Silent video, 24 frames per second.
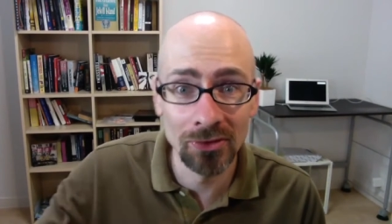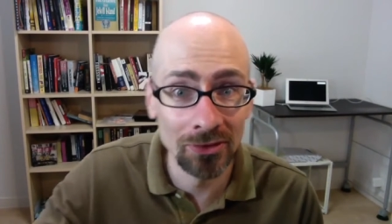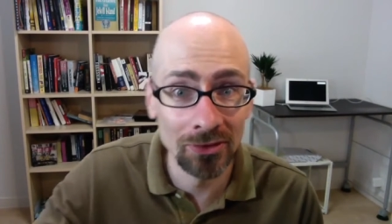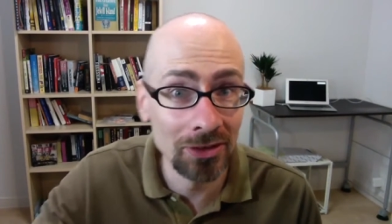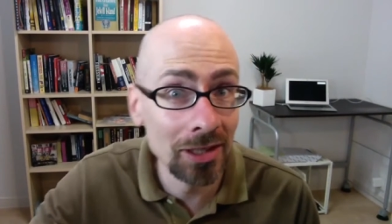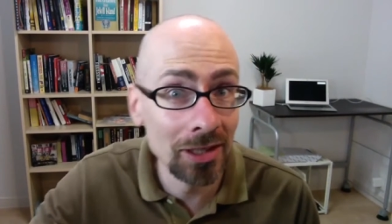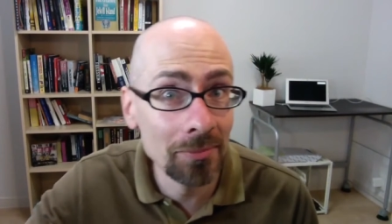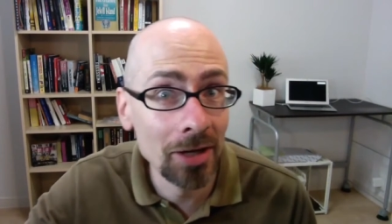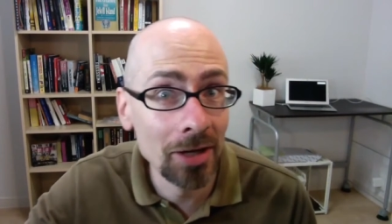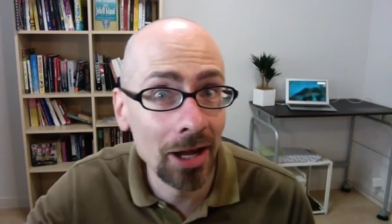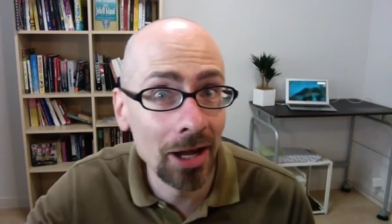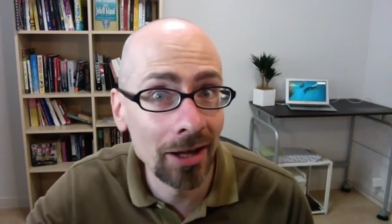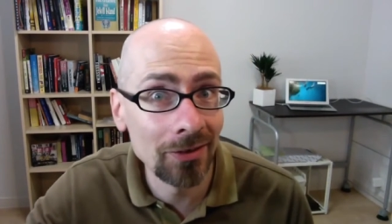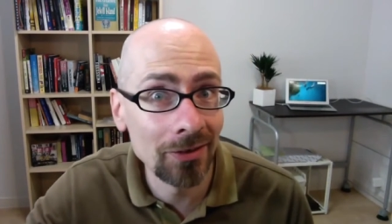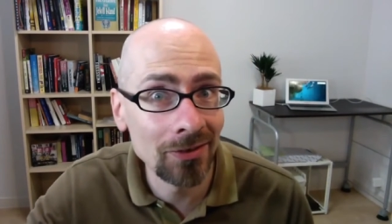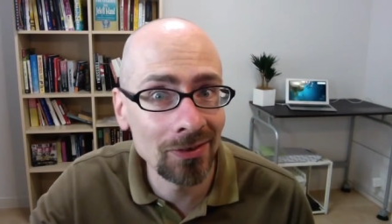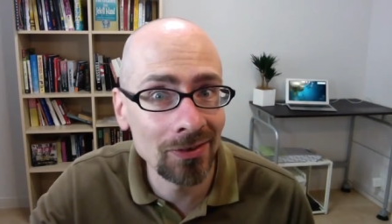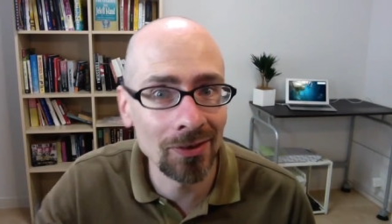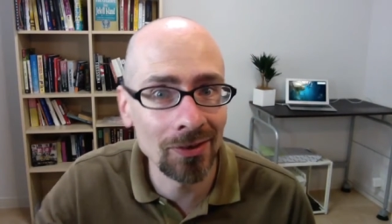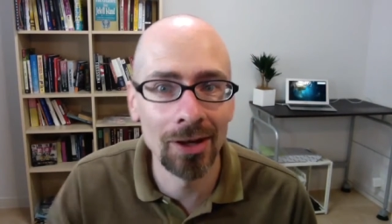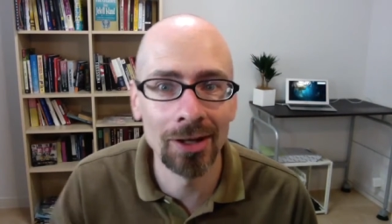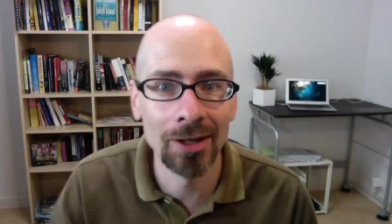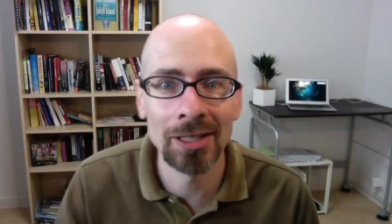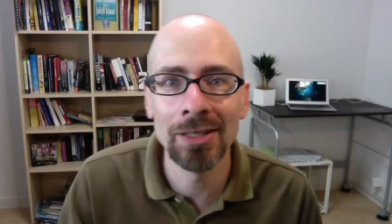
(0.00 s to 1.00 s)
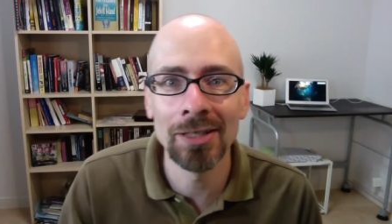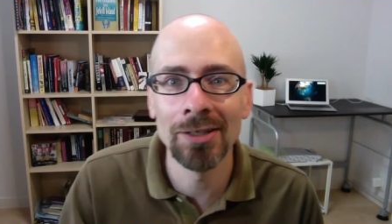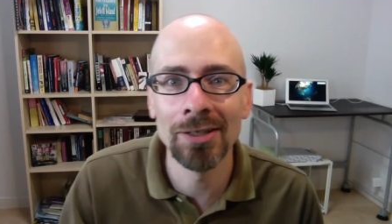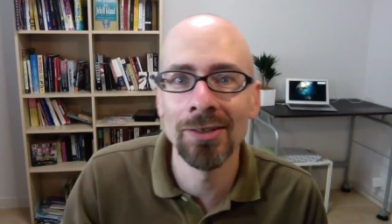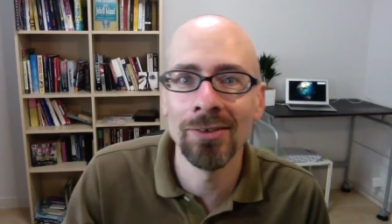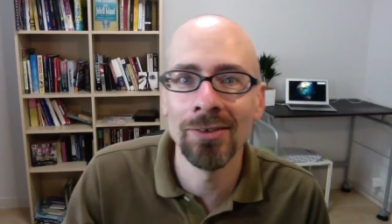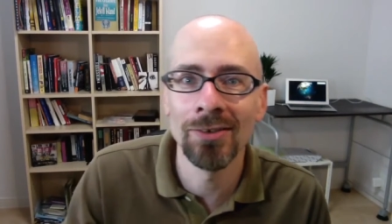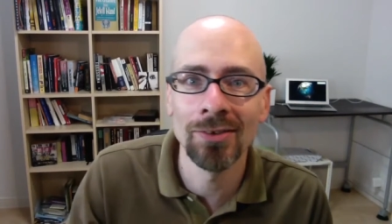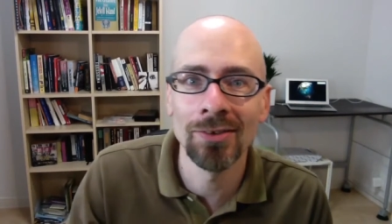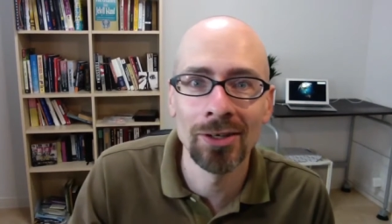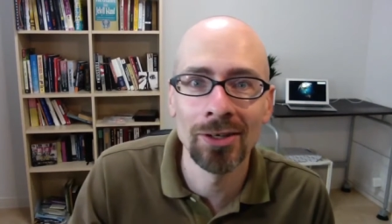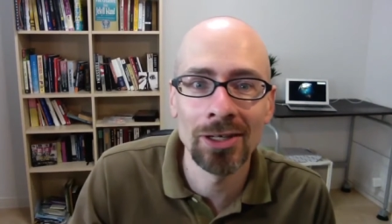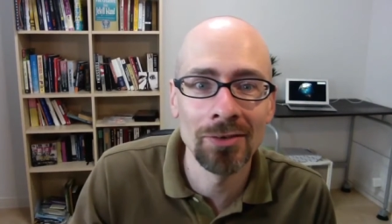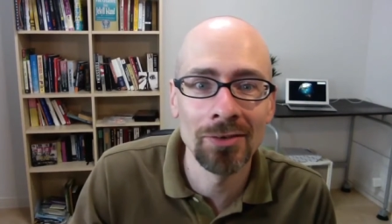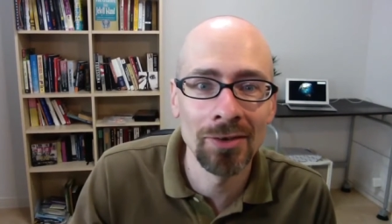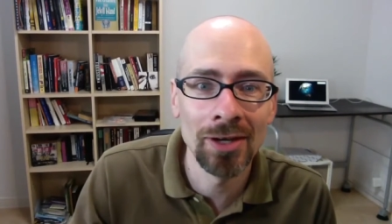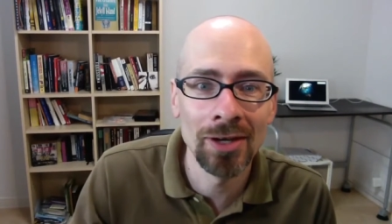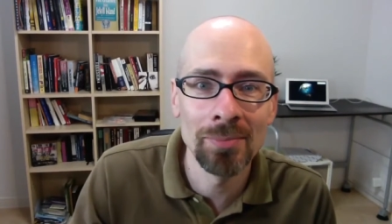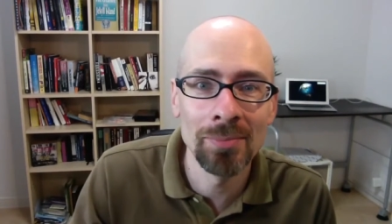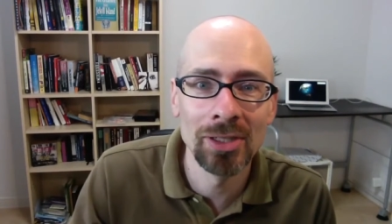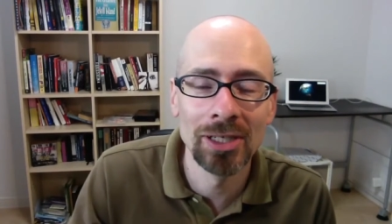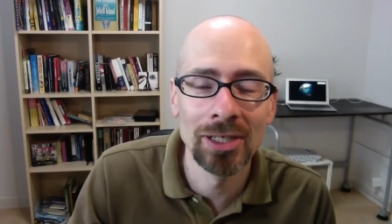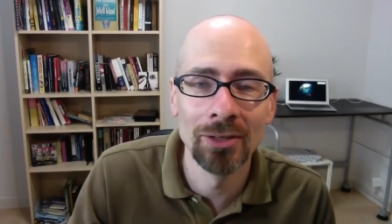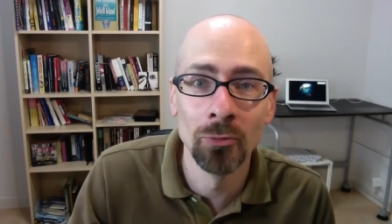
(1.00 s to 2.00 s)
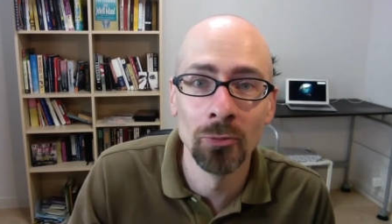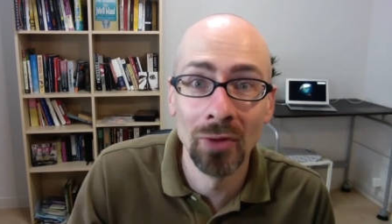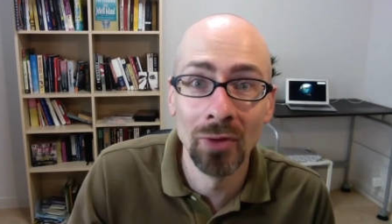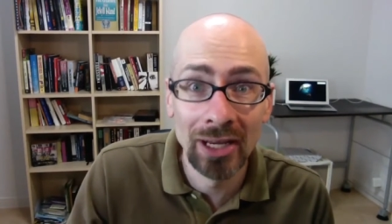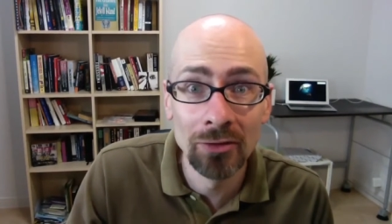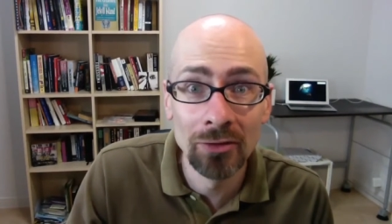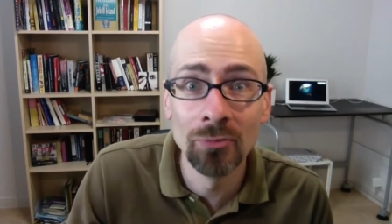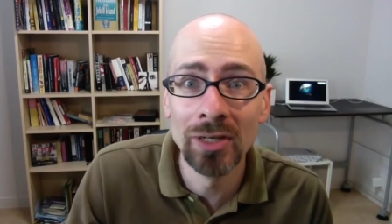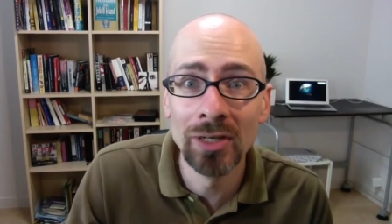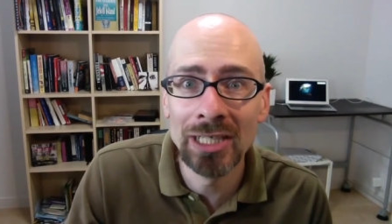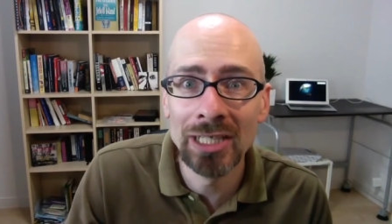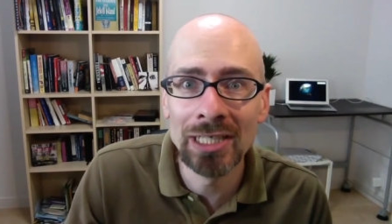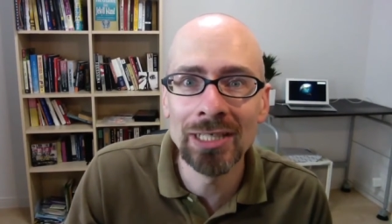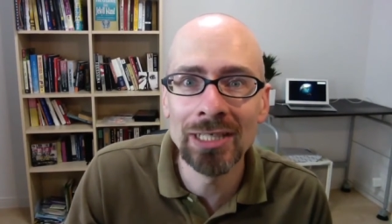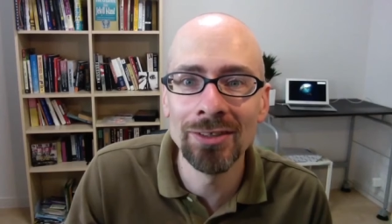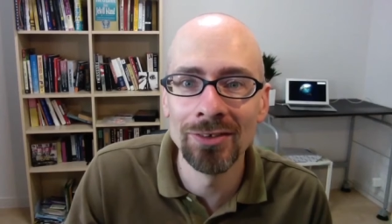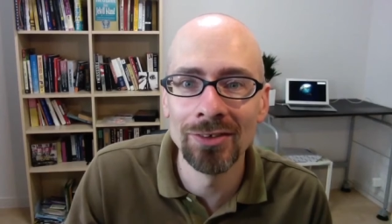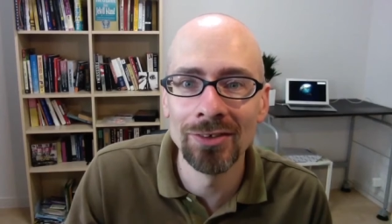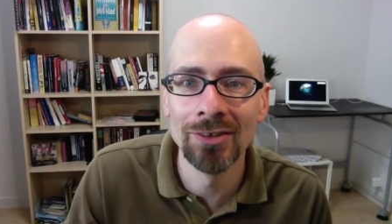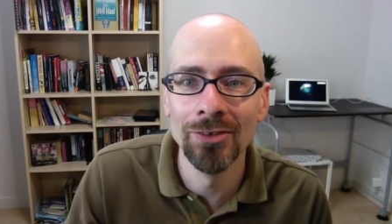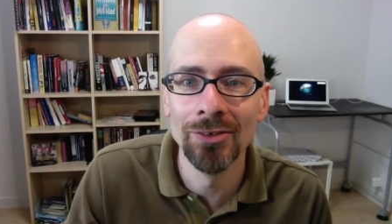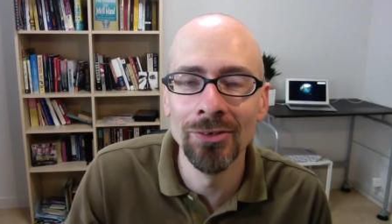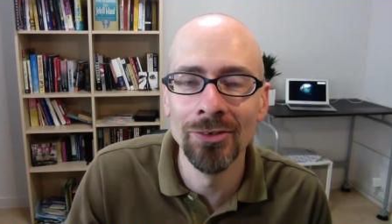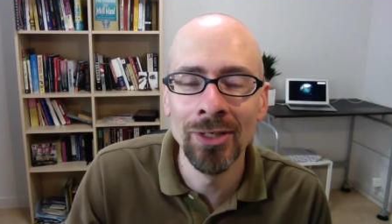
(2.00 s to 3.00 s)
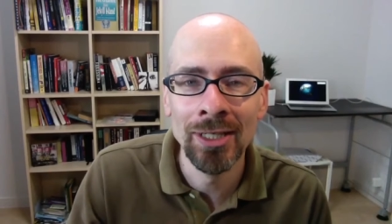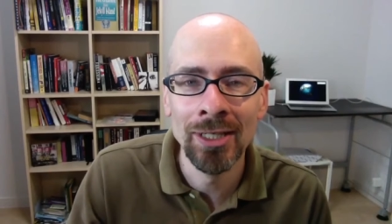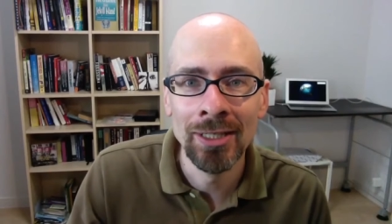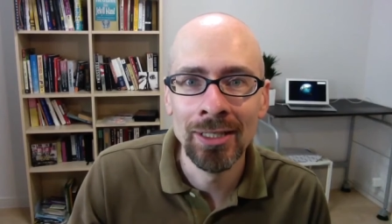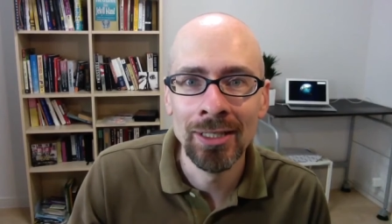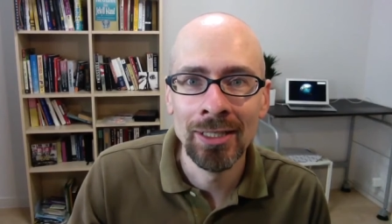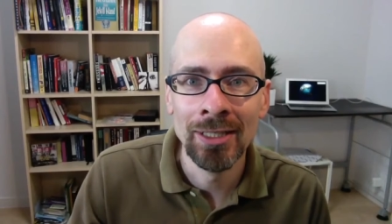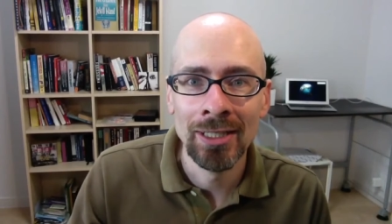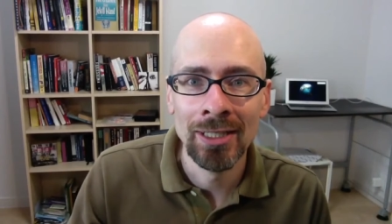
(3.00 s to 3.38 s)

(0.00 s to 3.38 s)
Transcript: to demonize Saudi Saudi Arabia when we need to,